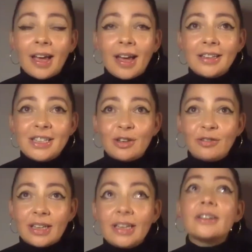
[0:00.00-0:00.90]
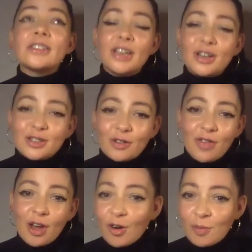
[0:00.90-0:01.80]
and you know i've had years and years of
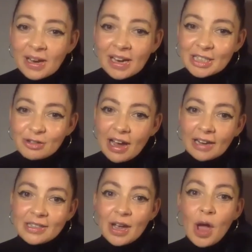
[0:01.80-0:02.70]
therapy to try and